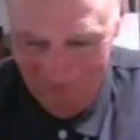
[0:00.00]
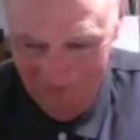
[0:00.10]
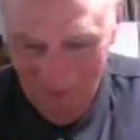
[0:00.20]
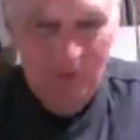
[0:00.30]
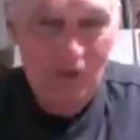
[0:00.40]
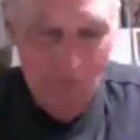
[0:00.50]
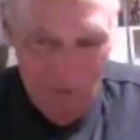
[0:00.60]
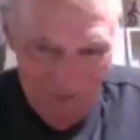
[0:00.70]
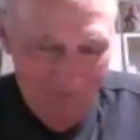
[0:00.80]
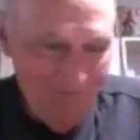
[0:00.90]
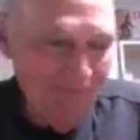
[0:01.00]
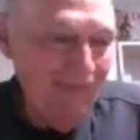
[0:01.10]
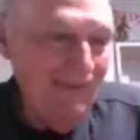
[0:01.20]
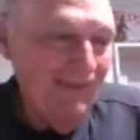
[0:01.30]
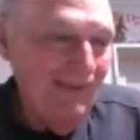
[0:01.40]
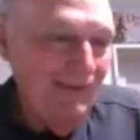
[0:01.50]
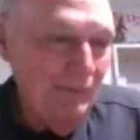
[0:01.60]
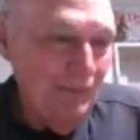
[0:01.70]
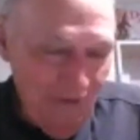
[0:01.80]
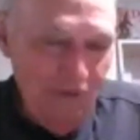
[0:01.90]
the mozzarella,
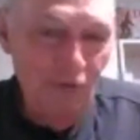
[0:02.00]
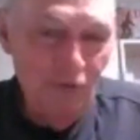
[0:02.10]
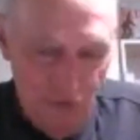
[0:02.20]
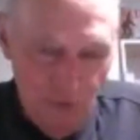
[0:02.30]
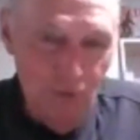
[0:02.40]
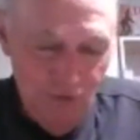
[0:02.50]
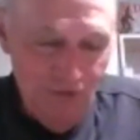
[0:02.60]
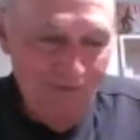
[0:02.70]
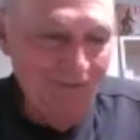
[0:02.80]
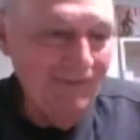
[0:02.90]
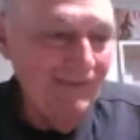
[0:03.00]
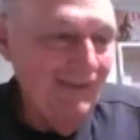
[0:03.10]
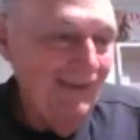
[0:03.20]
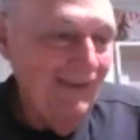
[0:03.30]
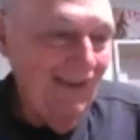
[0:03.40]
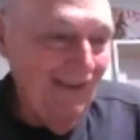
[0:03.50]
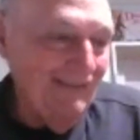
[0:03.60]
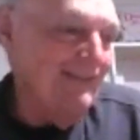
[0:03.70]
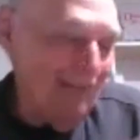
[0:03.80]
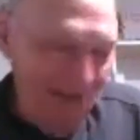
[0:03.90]
better known as mutz,
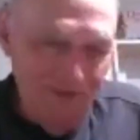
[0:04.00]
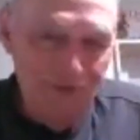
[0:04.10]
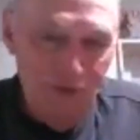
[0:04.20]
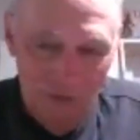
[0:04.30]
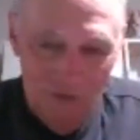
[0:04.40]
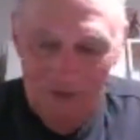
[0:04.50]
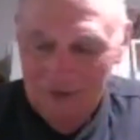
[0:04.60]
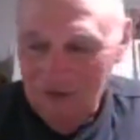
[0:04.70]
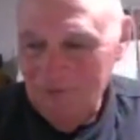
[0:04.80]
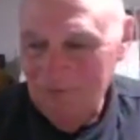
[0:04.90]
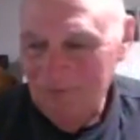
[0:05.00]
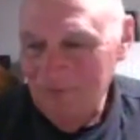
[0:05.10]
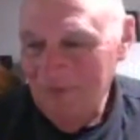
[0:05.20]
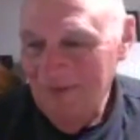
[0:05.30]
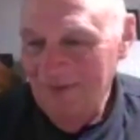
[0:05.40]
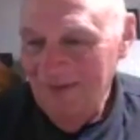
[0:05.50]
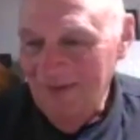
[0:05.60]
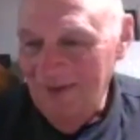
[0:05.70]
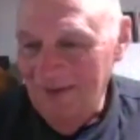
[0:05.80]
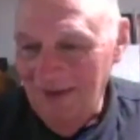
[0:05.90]
and the Italian cold cuts.
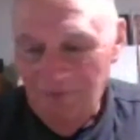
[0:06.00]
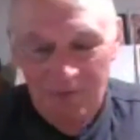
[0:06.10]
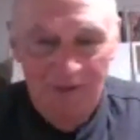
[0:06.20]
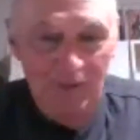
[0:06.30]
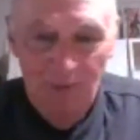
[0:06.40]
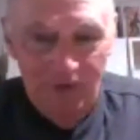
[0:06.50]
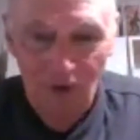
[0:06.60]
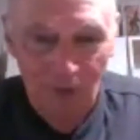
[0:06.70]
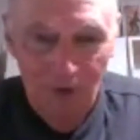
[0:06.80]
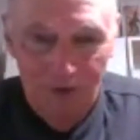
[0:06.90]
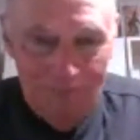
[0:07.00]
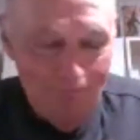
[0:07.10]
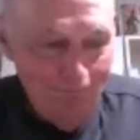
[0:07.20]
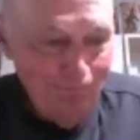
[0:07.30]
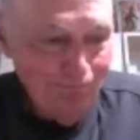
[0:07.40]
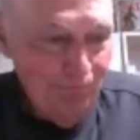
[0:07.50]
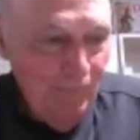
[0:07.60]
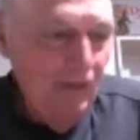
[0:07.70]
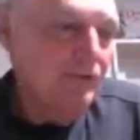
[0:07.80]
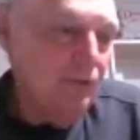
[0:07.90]
And every time he went to Hoboken.
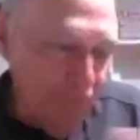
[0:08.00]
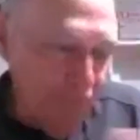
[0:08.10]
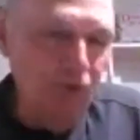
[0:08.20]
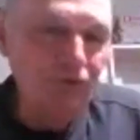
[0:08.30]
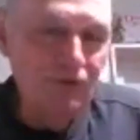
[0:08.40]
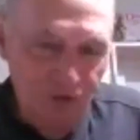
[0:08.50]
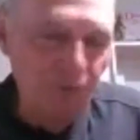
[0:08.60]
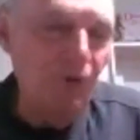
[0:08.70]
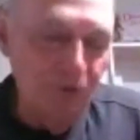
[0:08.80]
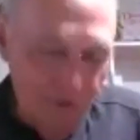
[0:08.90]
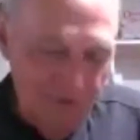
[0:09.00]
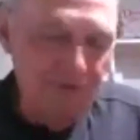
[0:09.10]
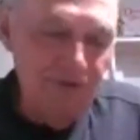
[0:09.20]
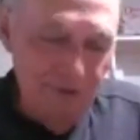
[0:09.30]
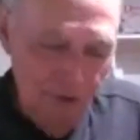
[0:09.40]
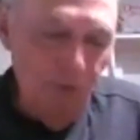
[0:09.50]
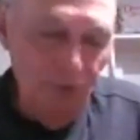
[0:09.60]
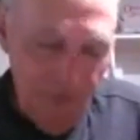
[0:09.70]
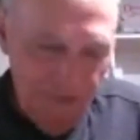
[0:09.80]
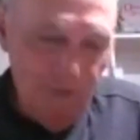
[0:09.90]
So Fiore's in
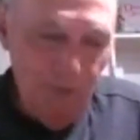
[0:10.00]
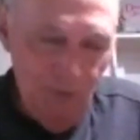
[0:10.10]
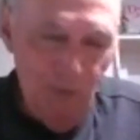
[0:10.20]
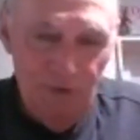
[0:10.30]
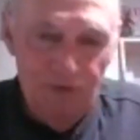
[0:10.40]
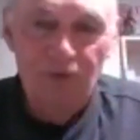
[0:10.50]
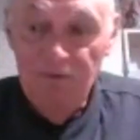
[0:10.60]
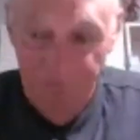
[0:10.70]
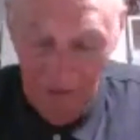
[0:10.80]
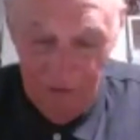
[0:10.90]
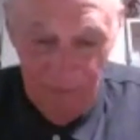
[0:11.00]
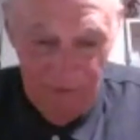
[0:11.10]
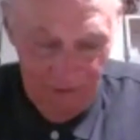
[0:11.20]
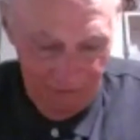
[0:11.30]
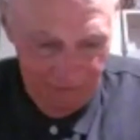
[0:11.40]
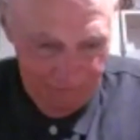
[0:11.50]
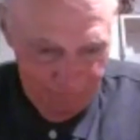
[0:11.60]
Hoboken is pretty well known. The following year,